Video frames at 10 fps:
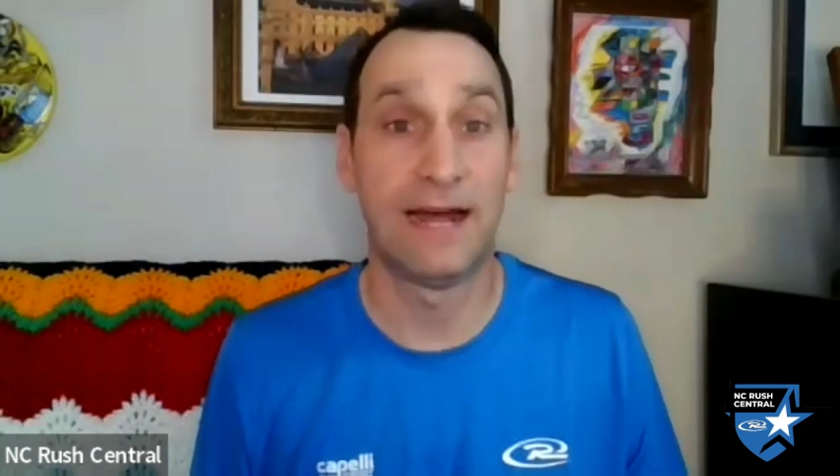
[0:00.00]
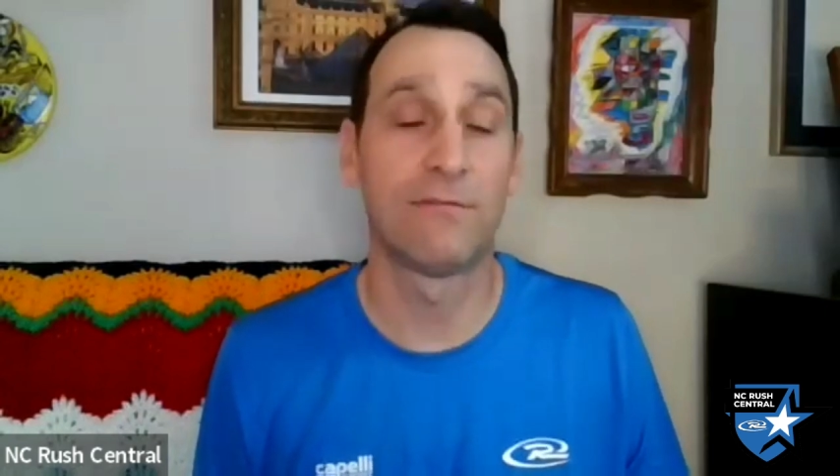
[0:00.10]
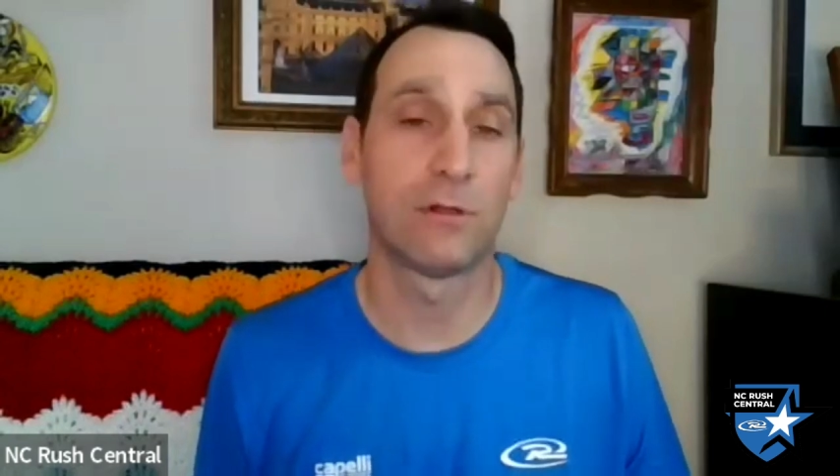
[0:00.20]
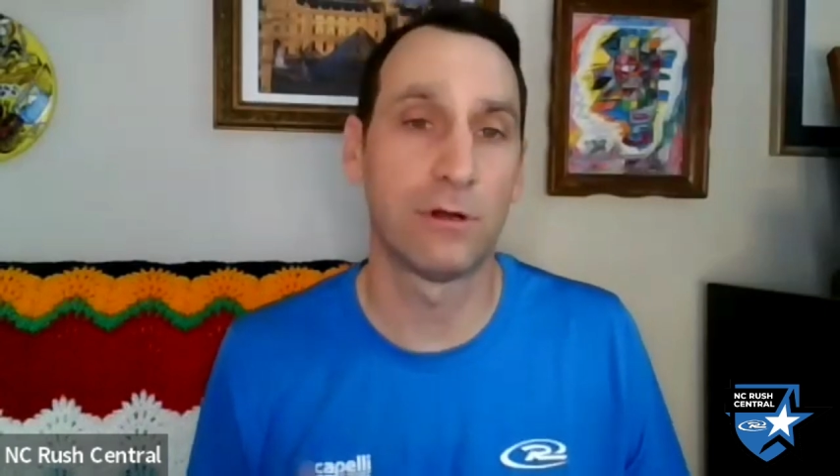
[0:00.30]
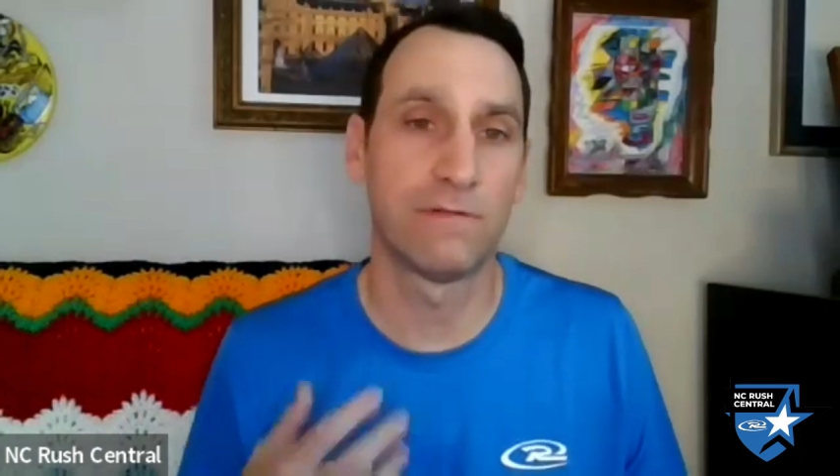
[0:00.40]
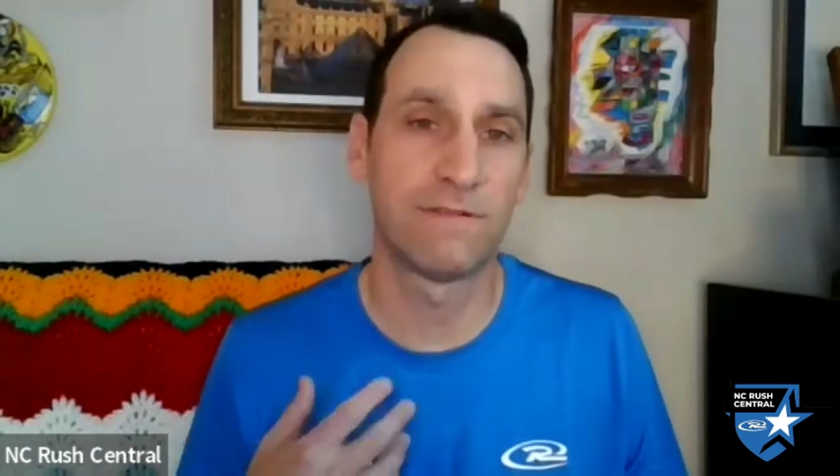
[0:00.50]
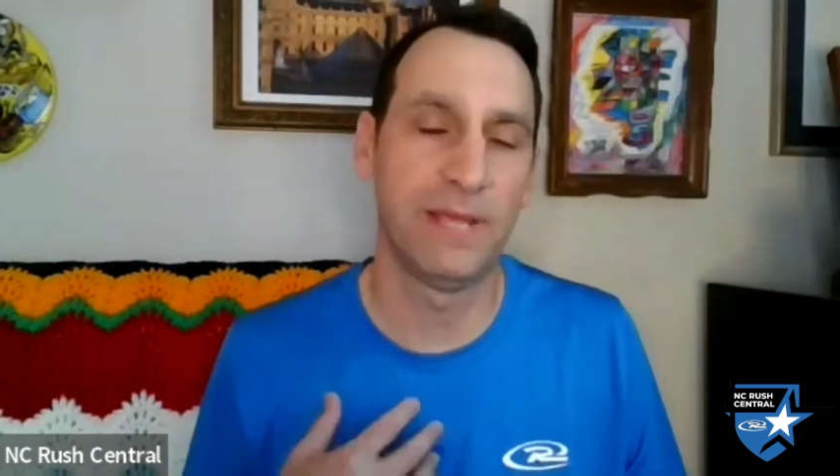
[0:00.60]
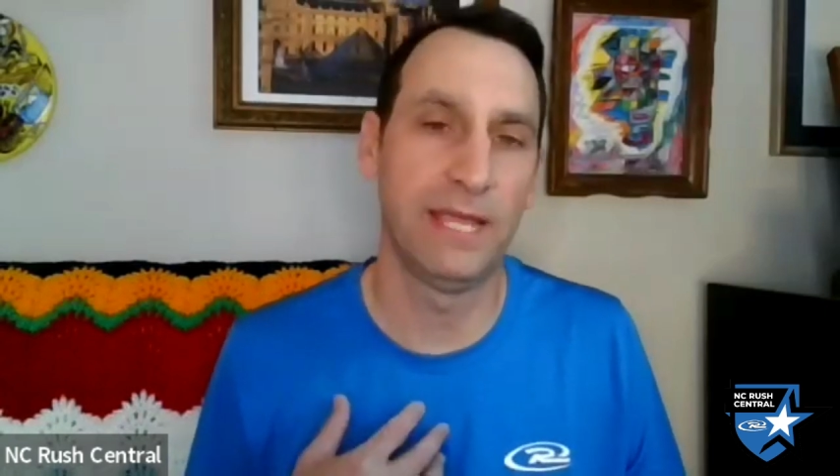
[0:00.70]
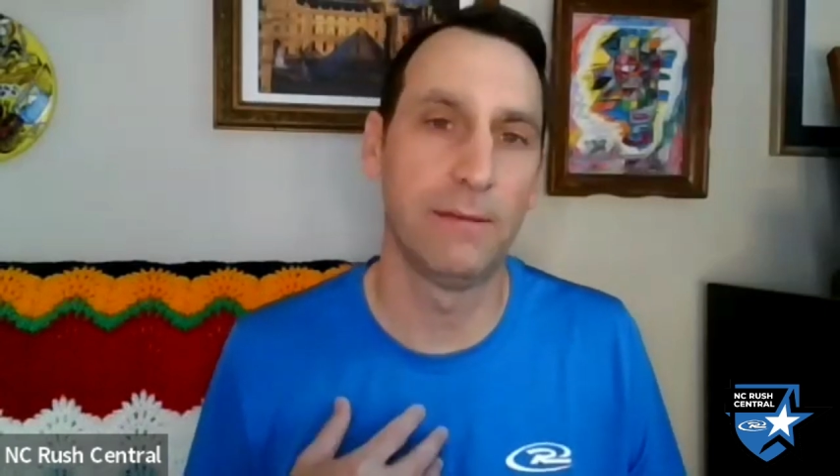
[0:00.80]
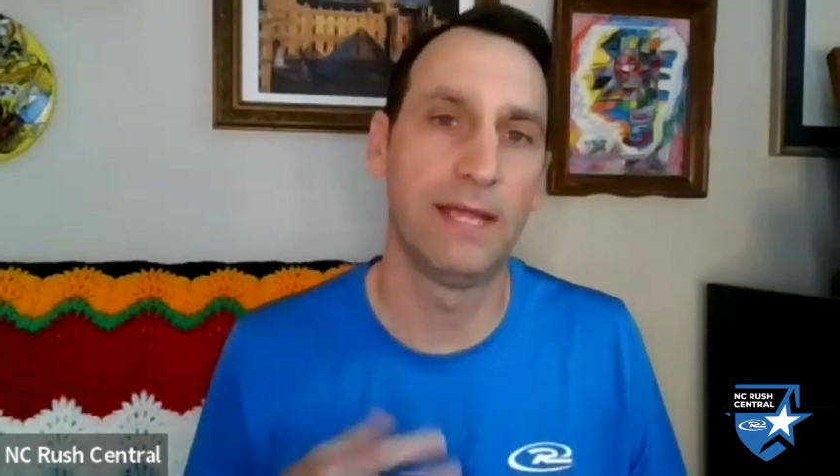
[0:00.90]
that I've learned
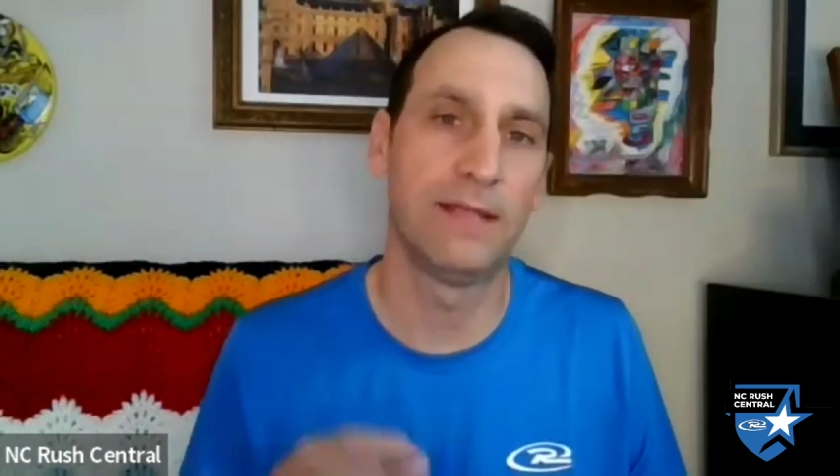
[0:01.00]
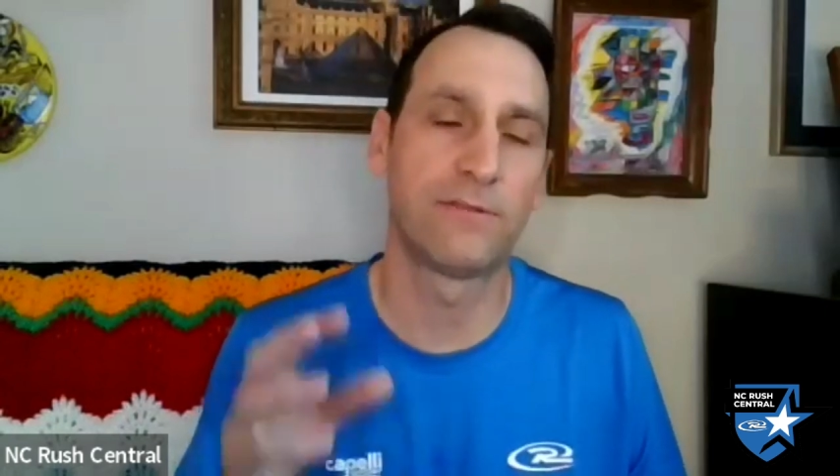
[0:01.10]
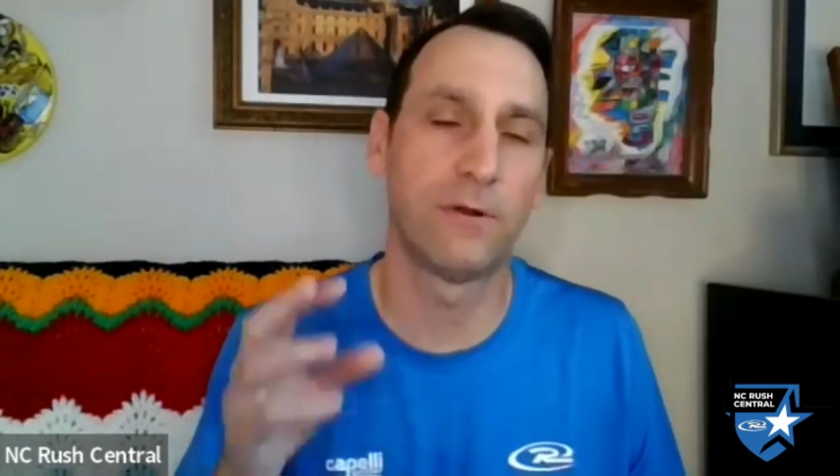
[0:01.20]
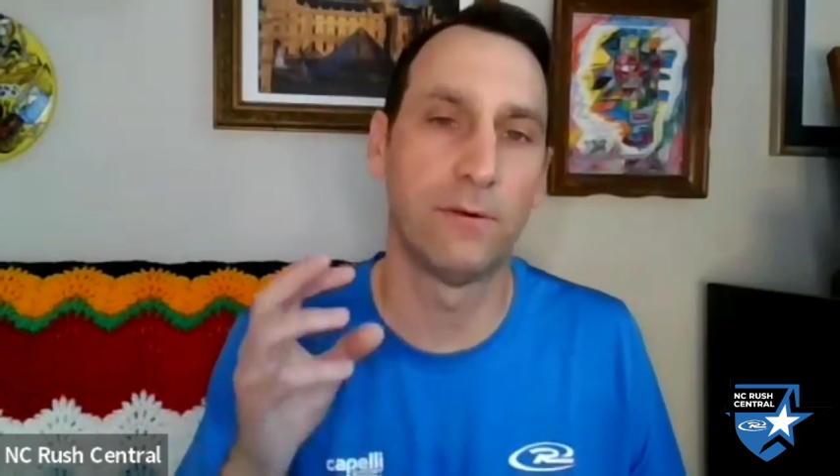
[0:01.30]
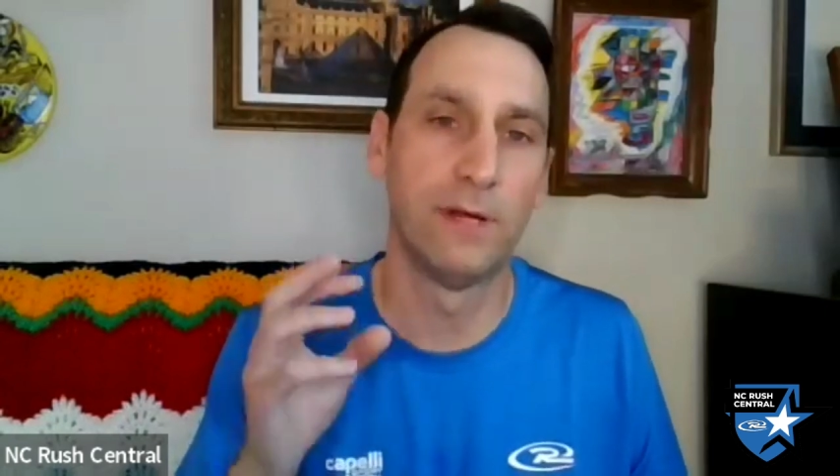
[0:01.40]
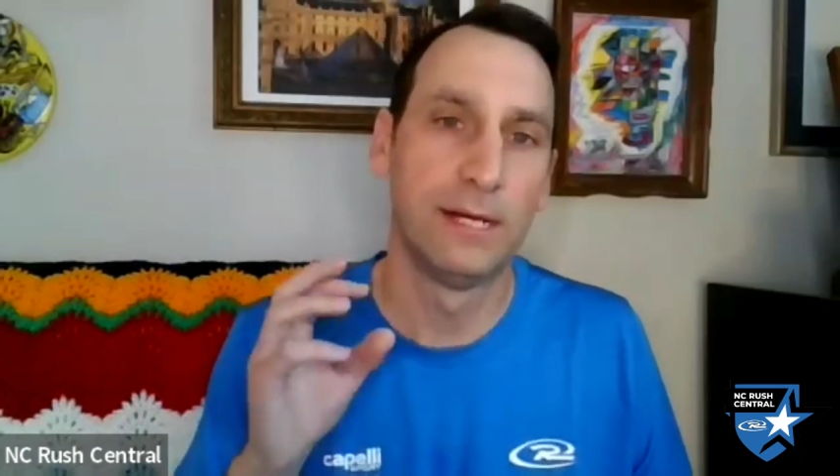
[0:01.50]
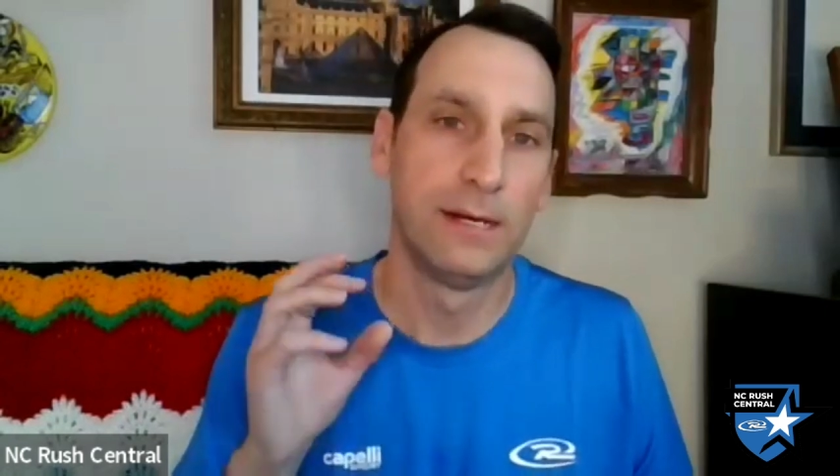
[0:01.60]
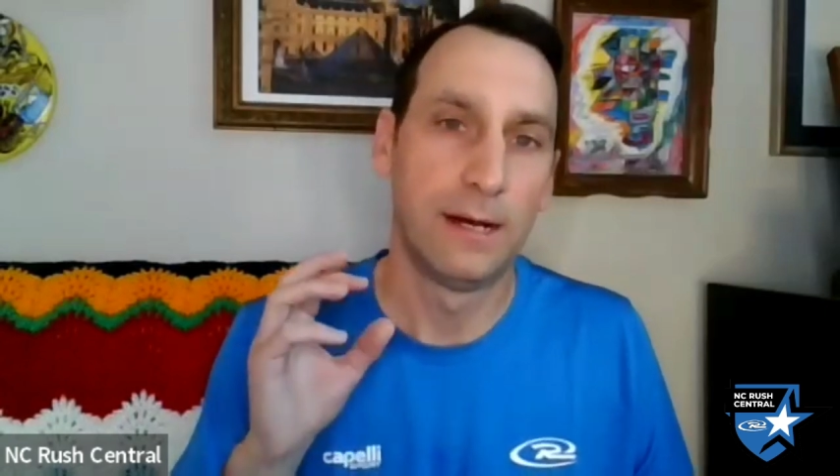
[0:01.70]
from him. And so